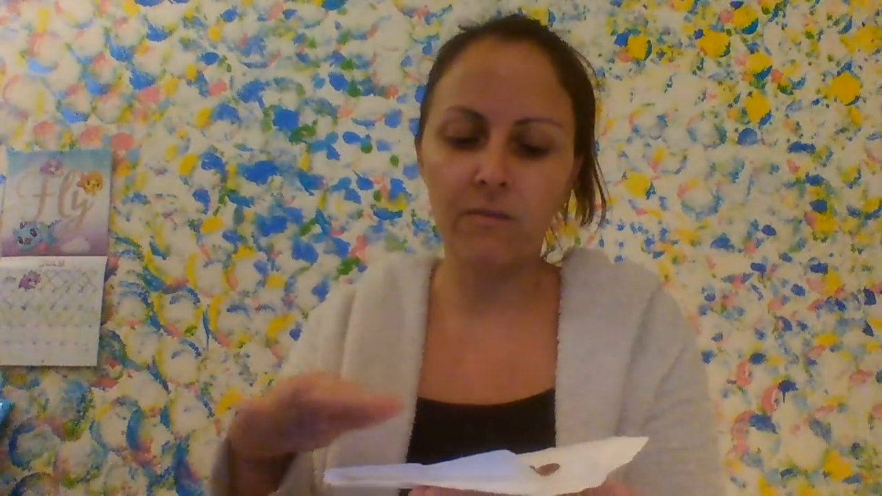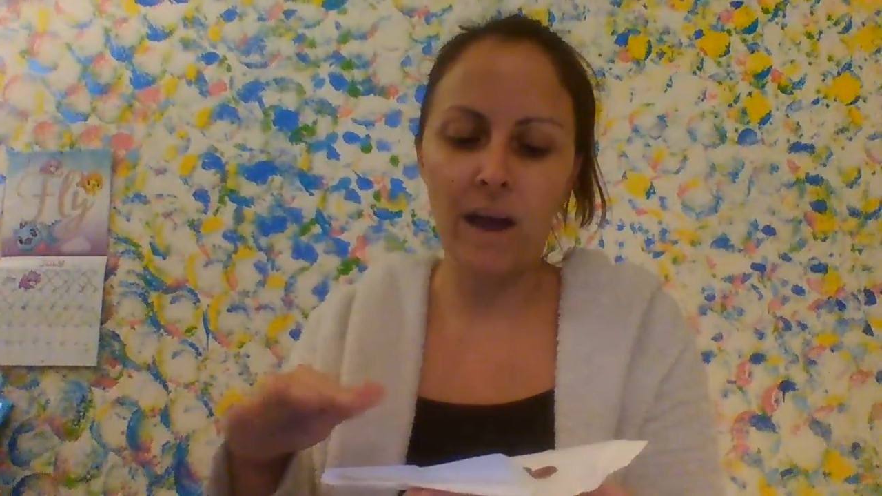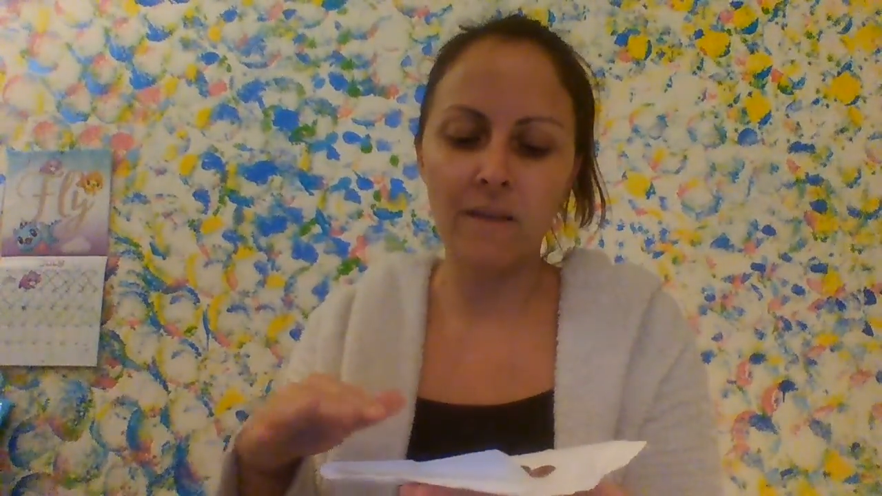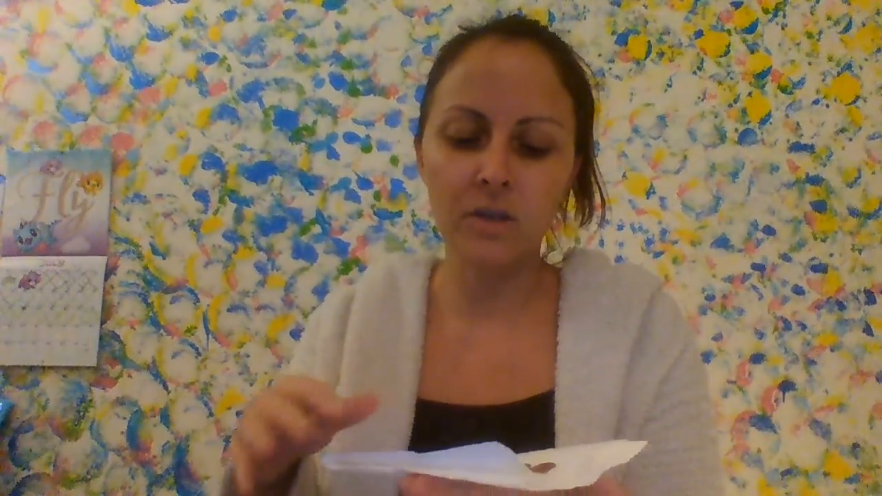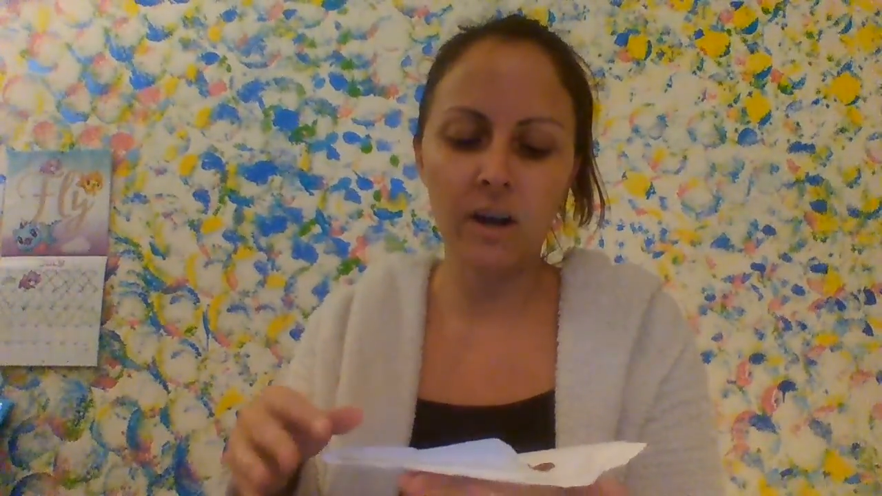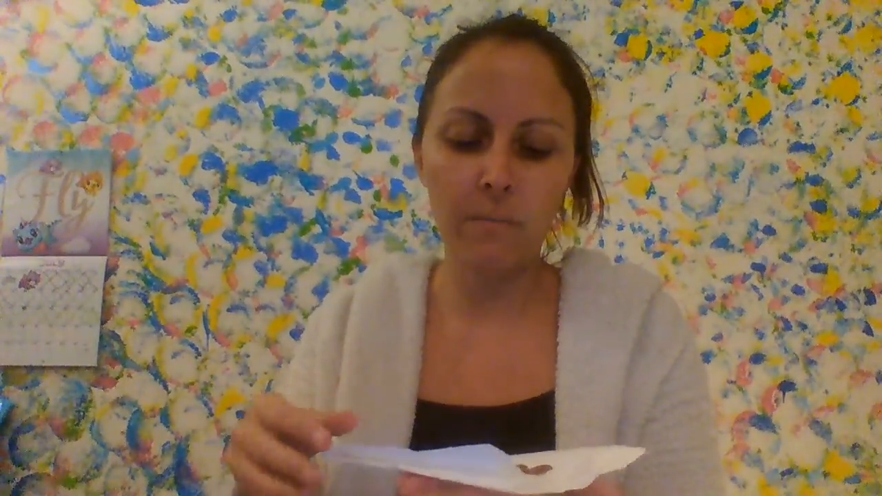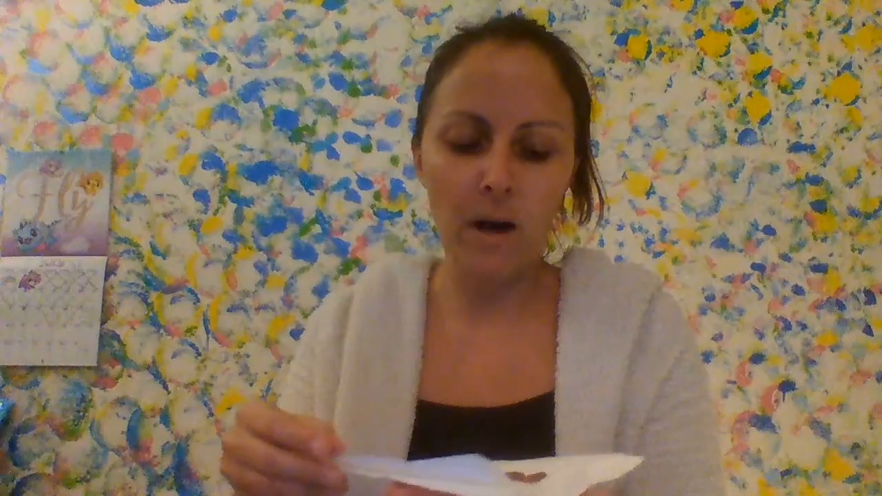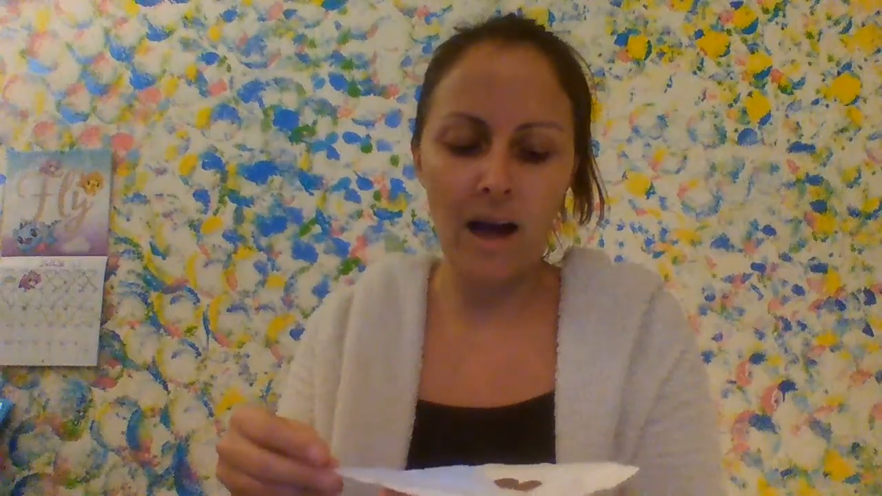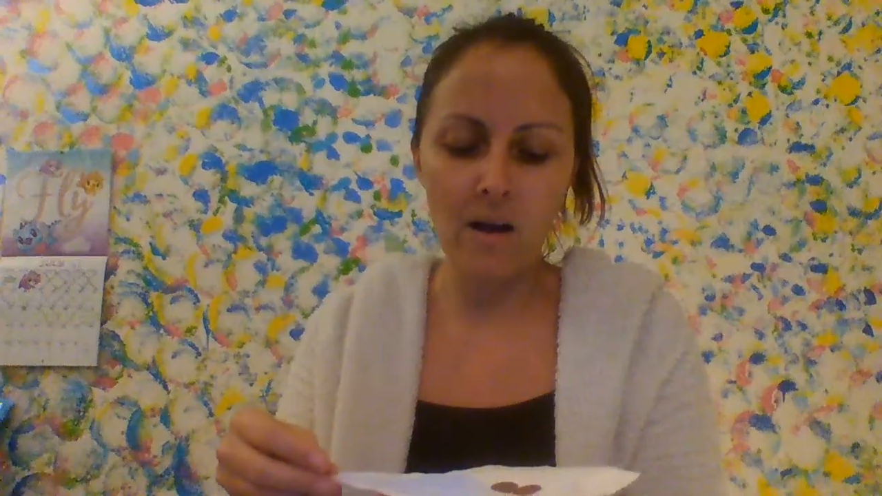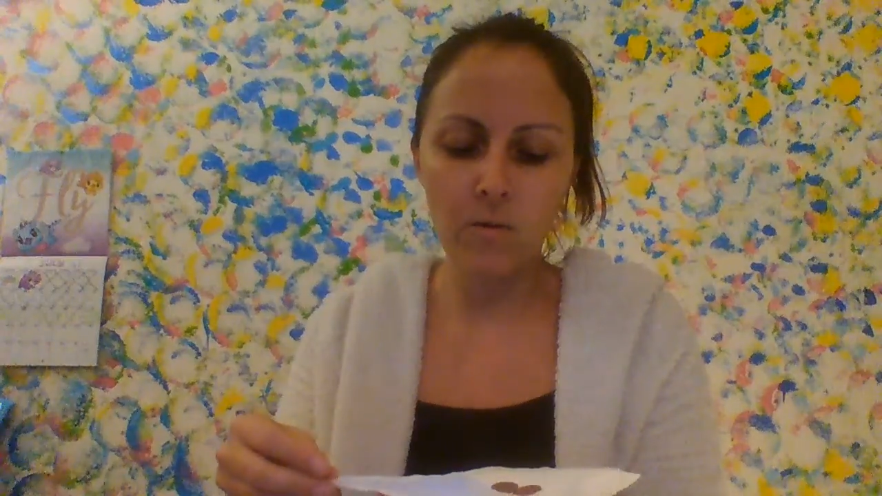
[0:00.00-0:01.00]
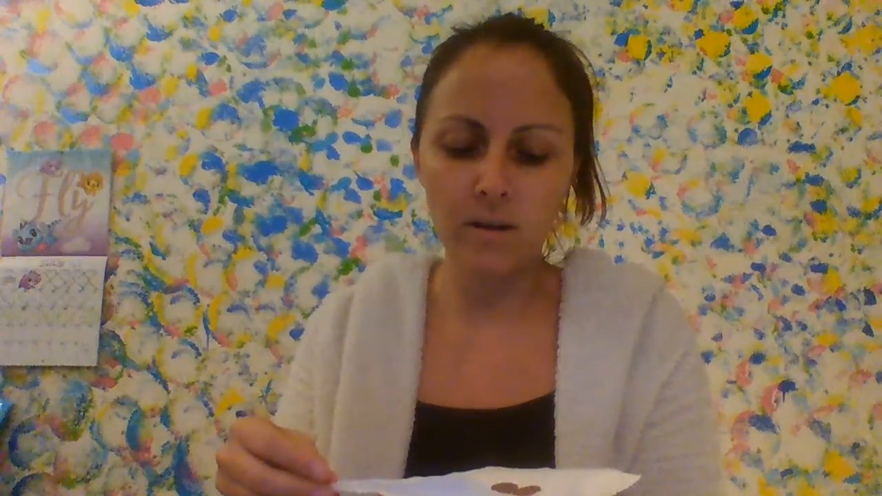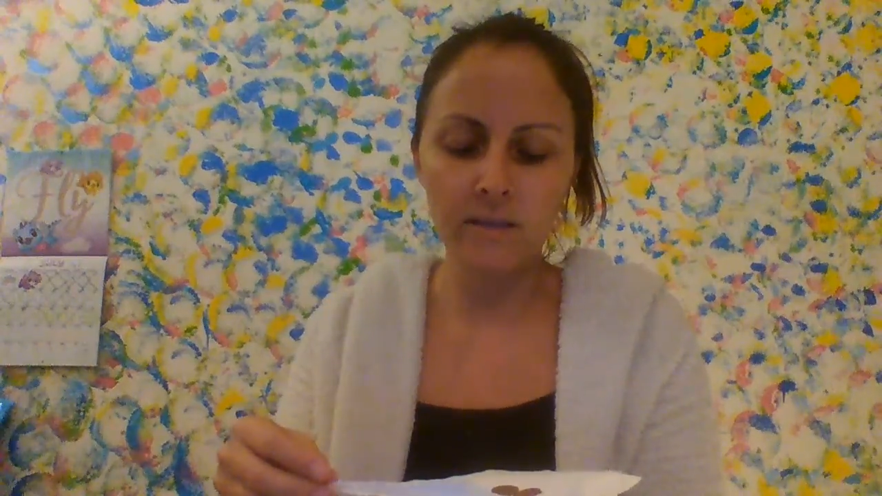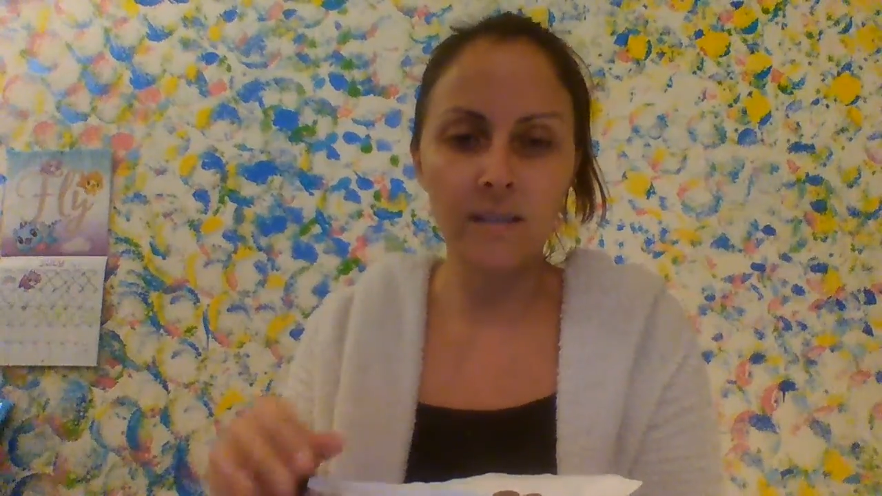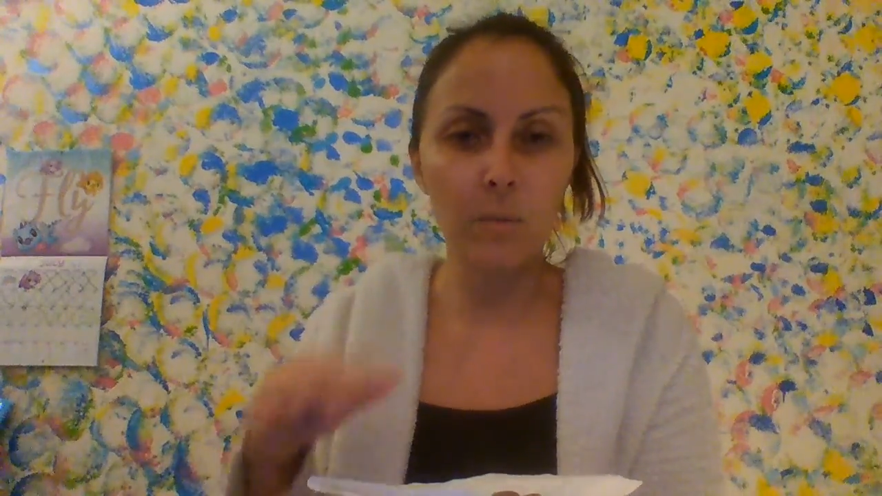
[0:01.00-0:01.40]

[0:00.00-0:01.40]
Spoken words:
after a couple hours,